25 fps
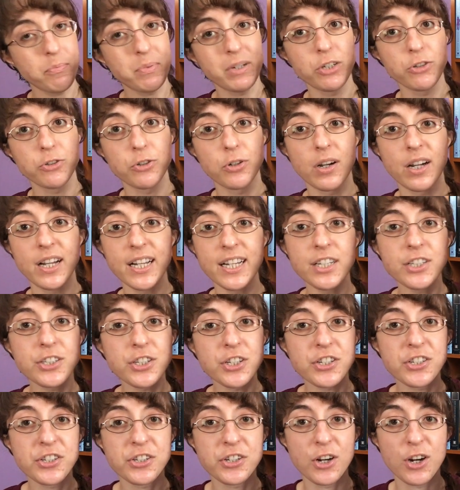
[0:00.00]
been trying to
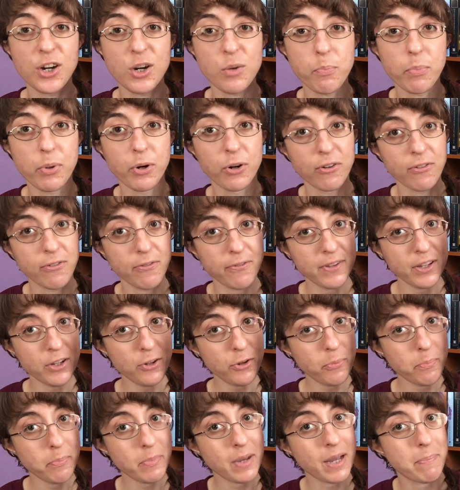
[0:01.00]
start
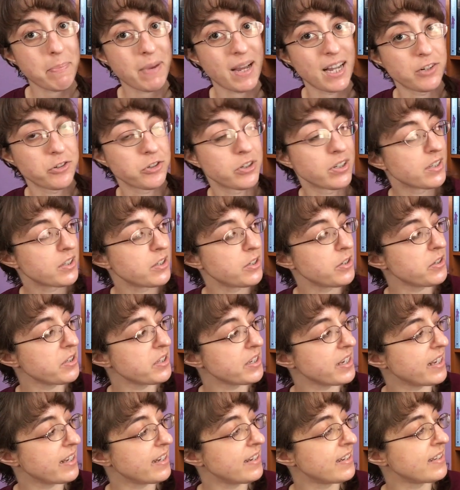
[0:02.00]
Perfume by Patrick
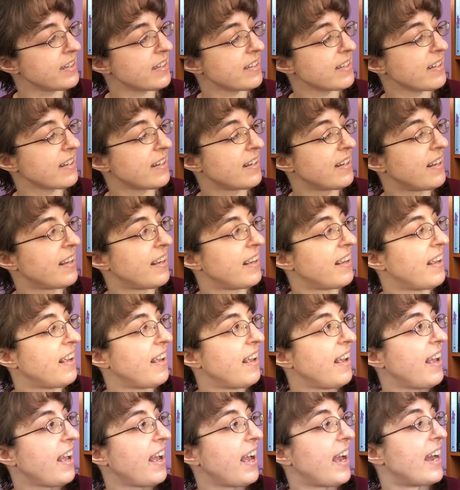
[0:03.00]
Süskind
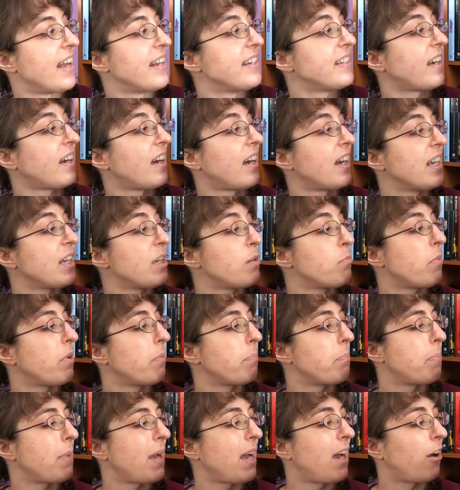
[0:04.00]
and I am
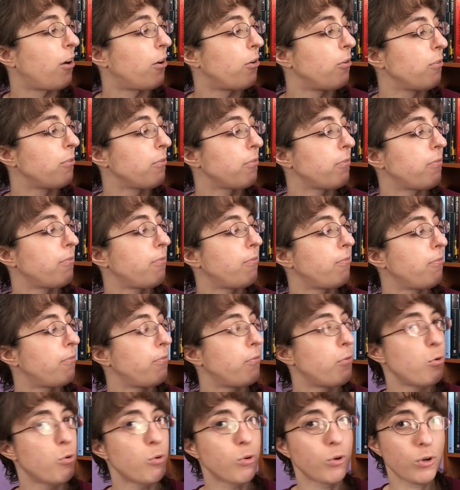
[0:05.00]
about
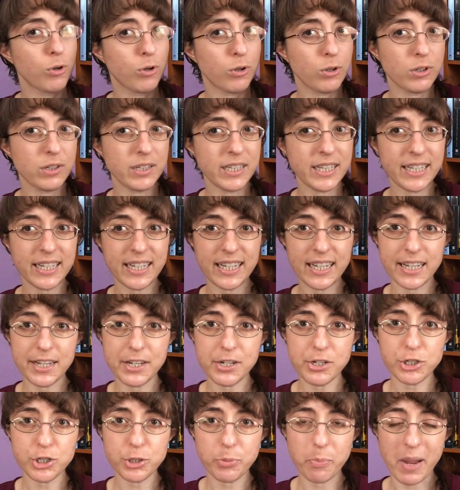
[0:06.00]

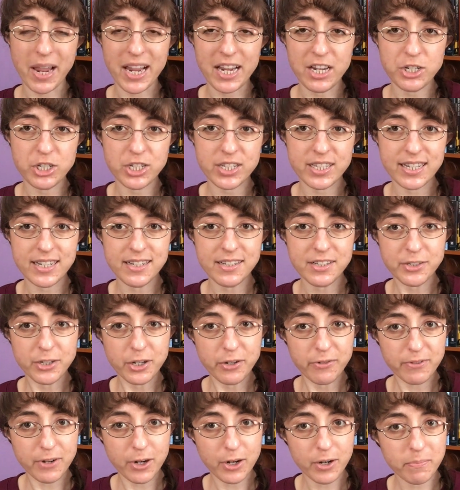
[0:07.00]
40-ish pages in
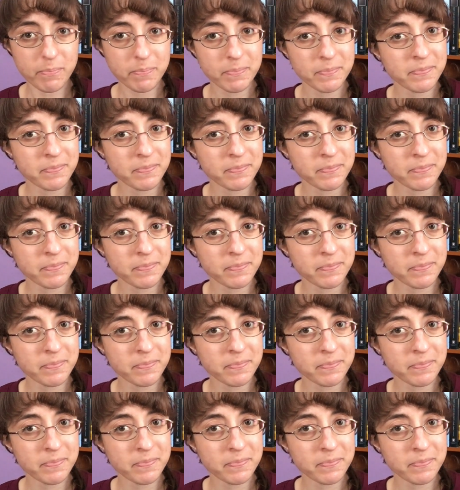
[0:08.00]
so far.